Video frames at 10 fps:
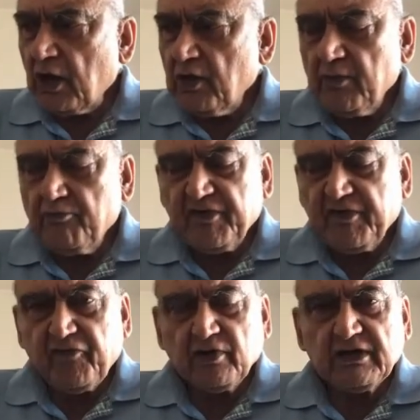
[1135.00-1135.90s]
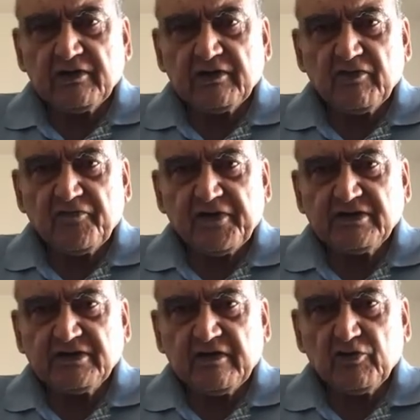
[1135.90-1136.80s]
Now, before the
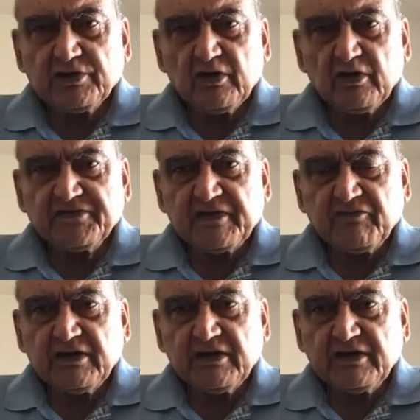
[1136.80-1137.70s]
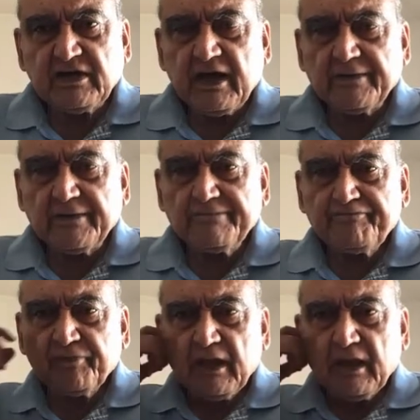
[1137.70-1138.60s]
French Revolution of
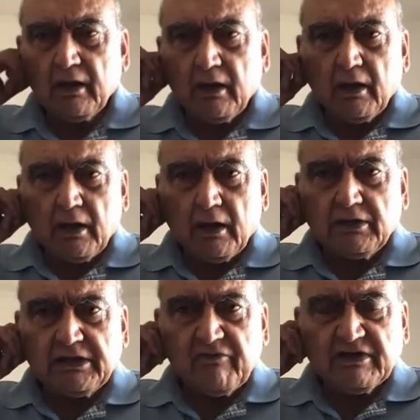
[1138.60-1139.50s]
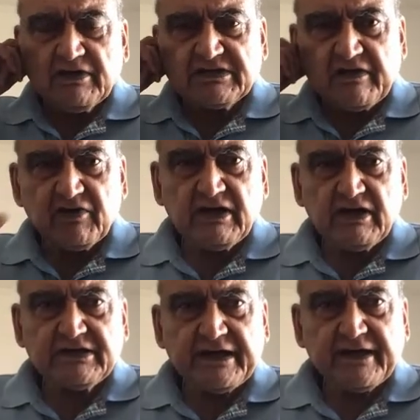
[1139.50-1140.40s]
1789, there were
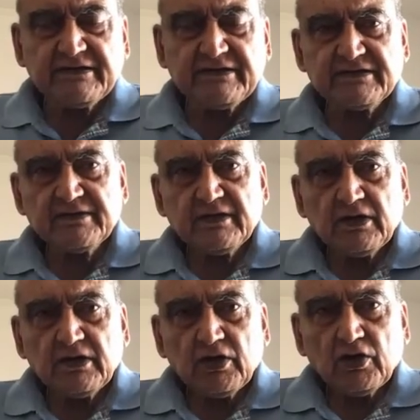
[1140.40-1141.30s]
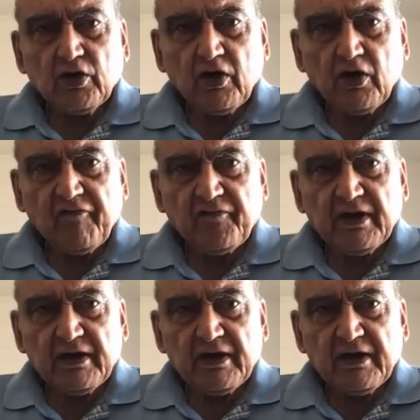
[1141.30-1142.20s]
several decades of